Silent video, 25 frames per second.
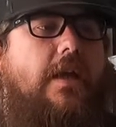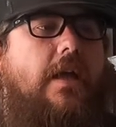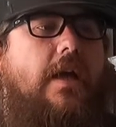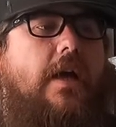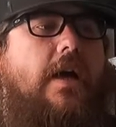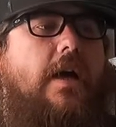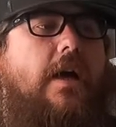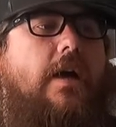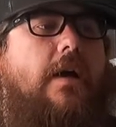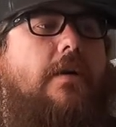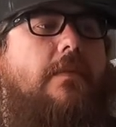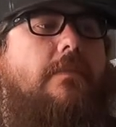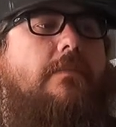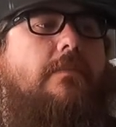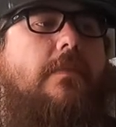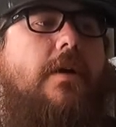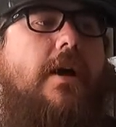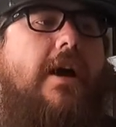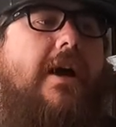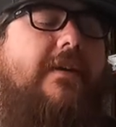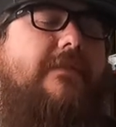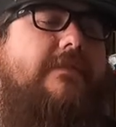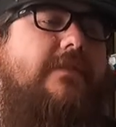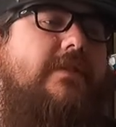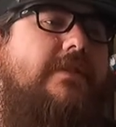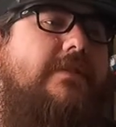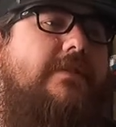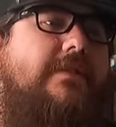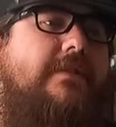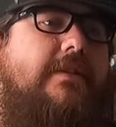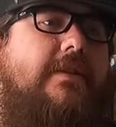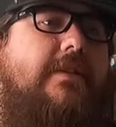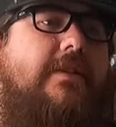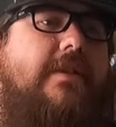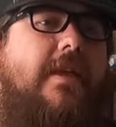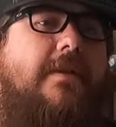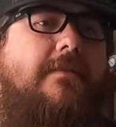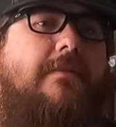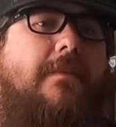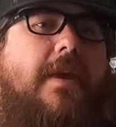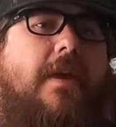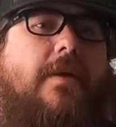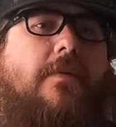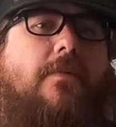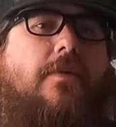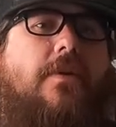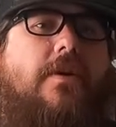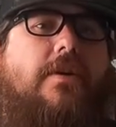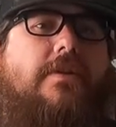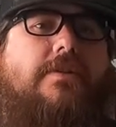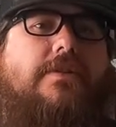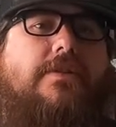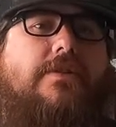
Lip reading: Obviously, they may want